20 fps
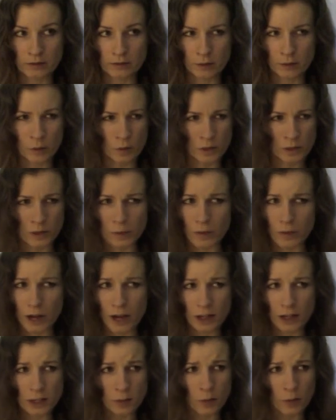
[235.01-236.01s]
Was it
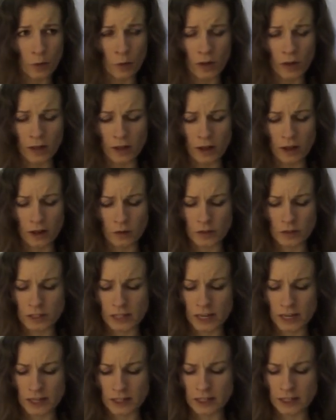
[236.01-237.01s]
possible Whitlock was
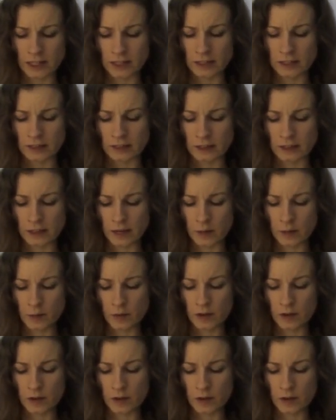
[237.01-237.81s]
texting in his sleep?